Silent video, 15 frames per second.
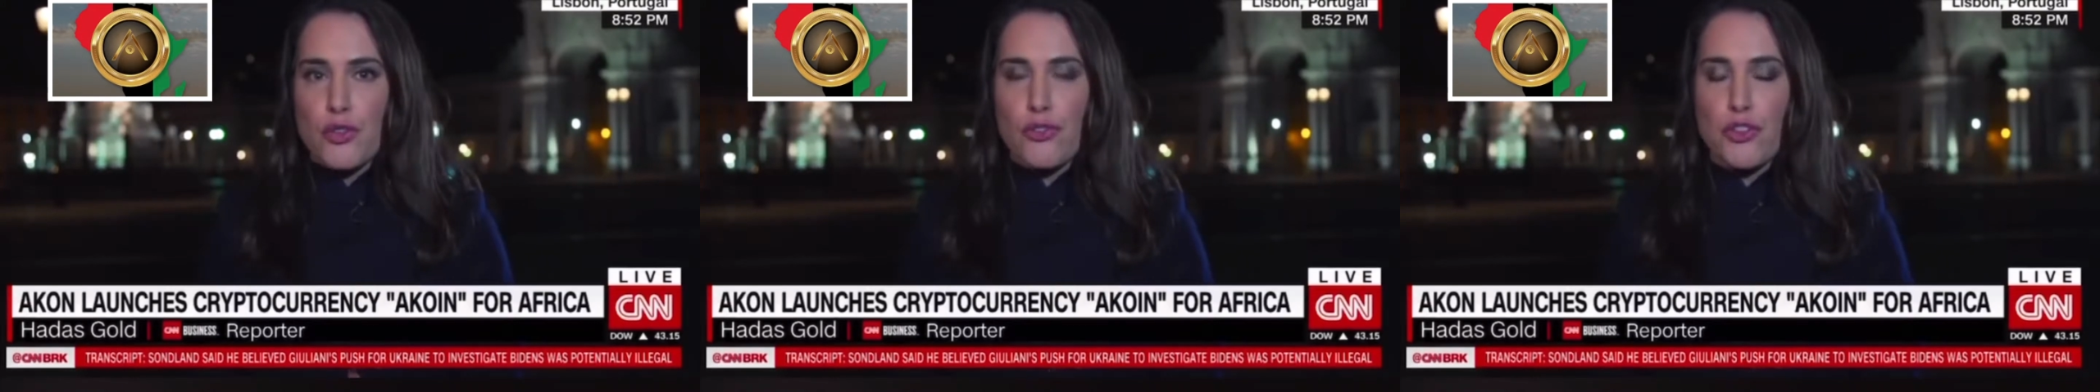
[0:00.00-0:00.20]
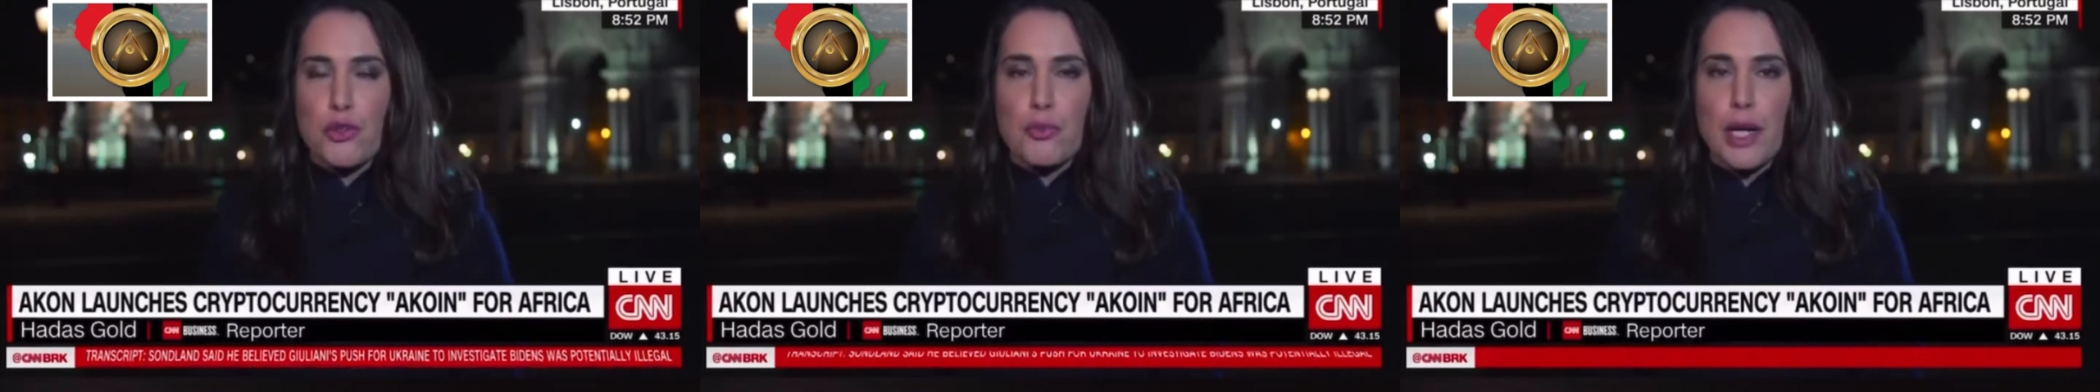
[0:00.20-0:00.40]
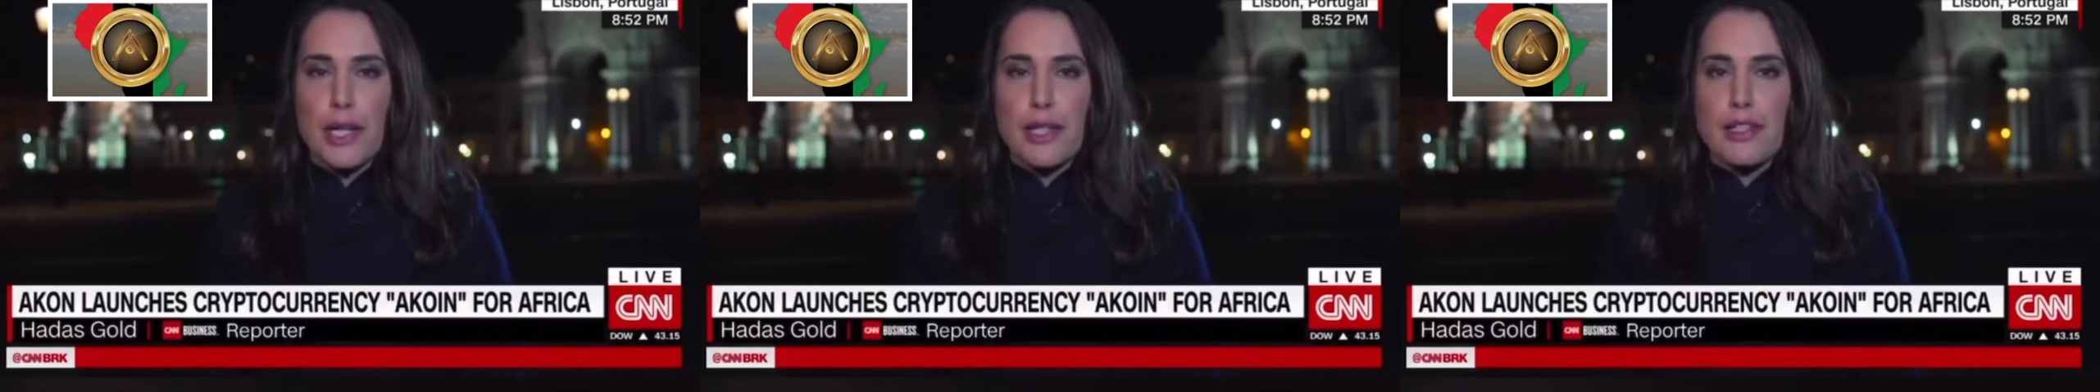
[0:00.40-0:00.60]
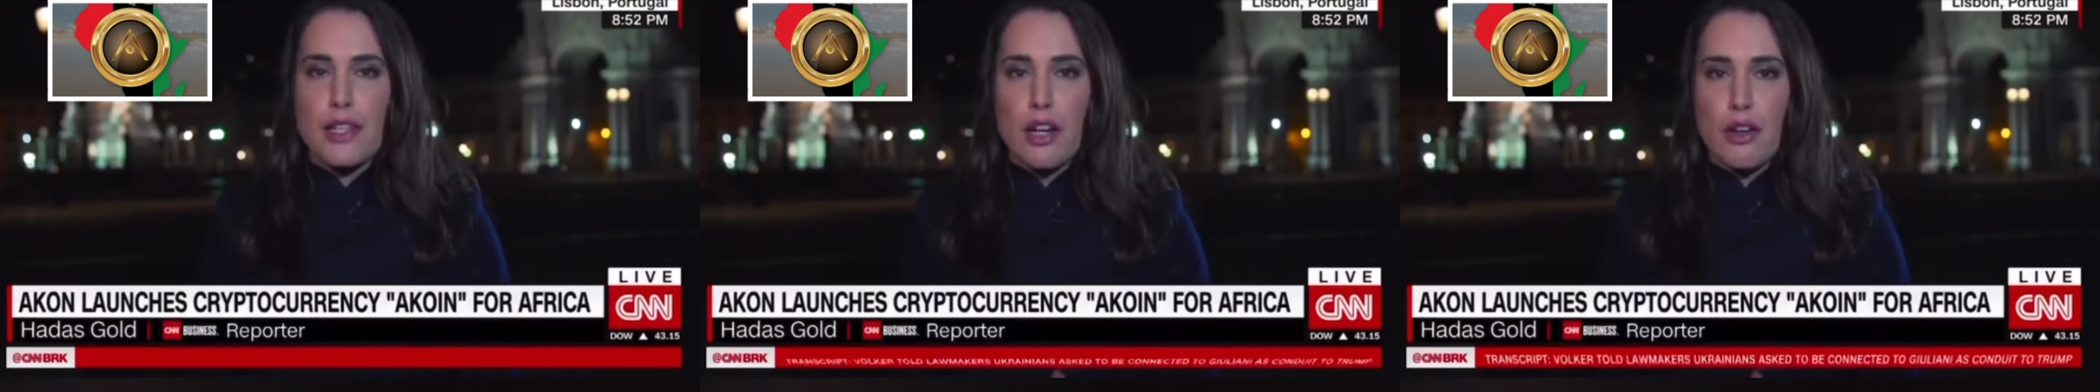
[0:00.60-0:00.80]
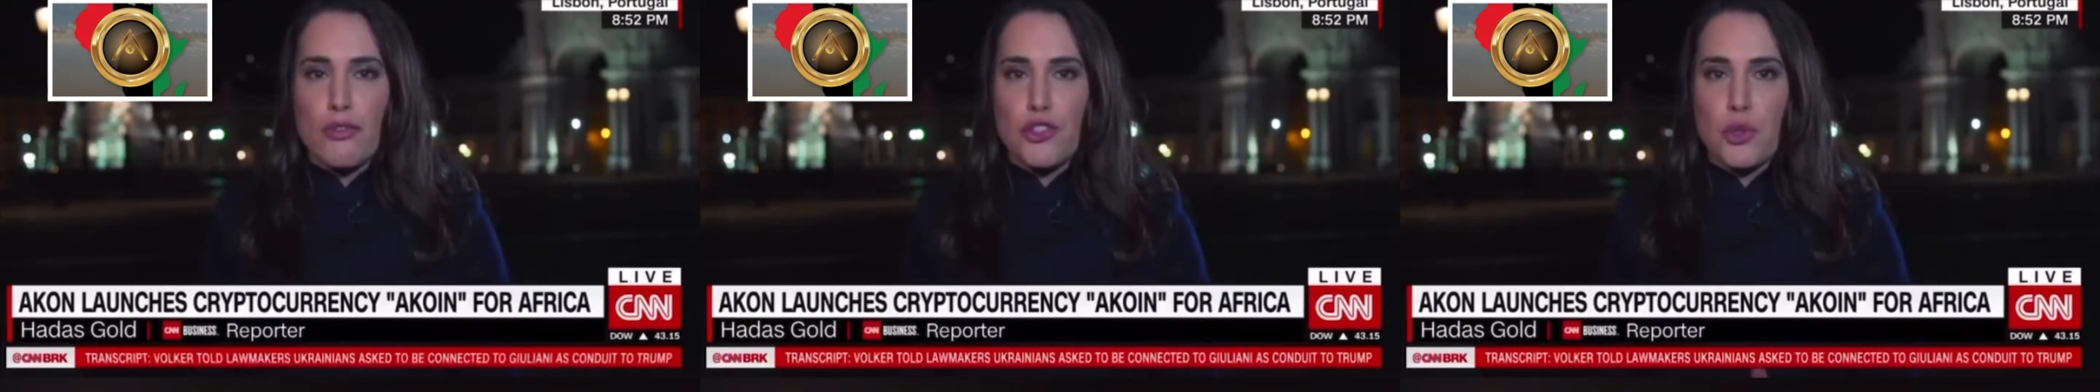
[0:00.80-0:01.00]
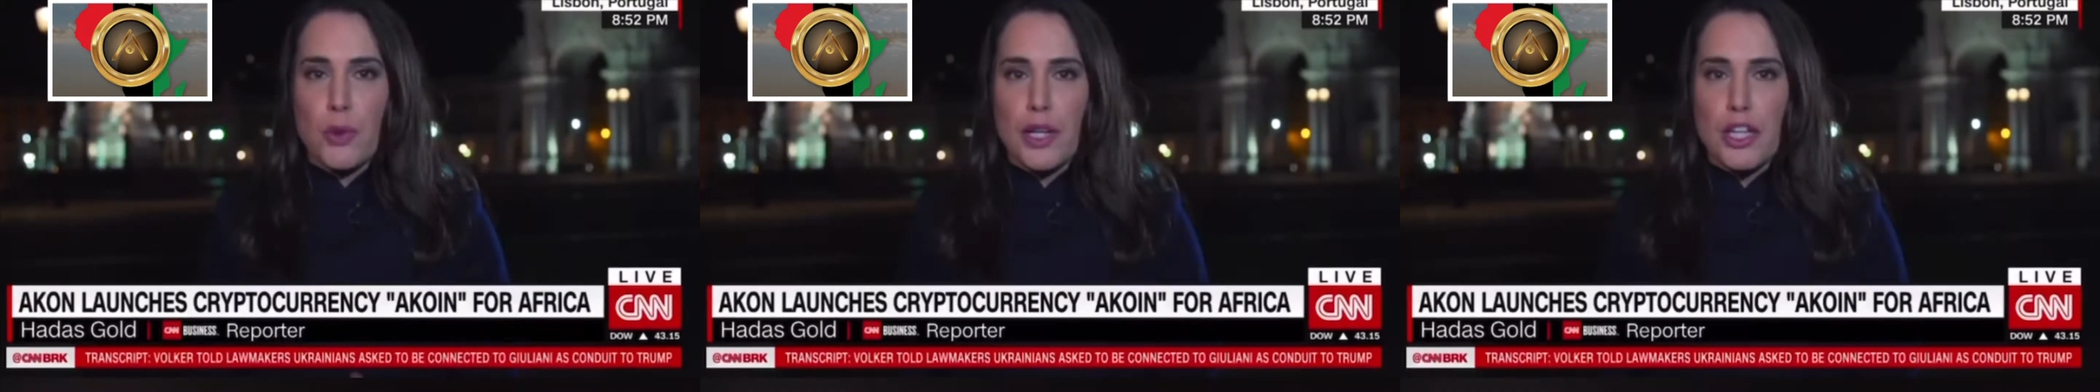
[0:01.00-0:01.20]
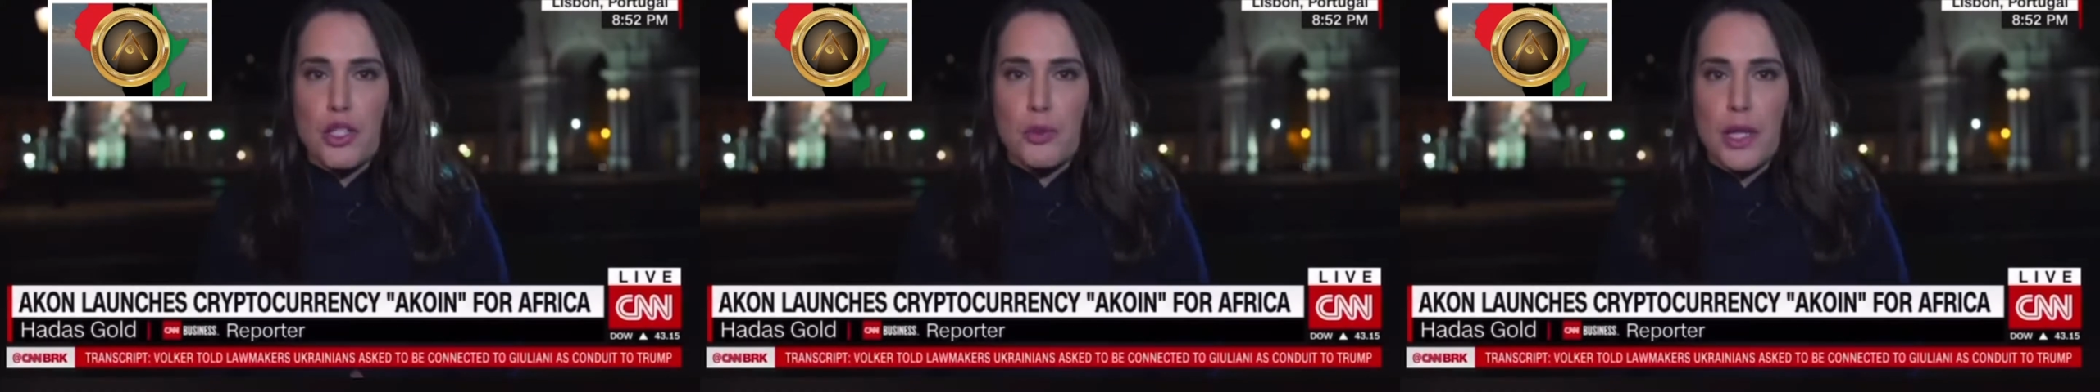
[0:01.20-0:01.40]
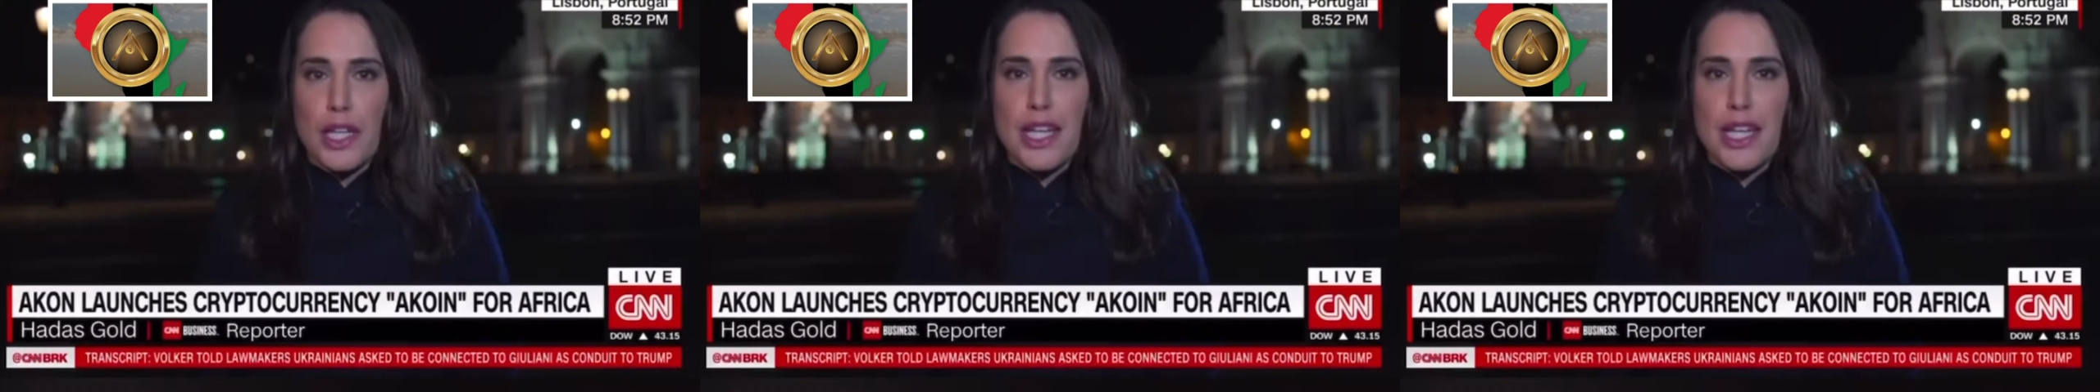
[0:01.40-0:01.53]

few months of 2020,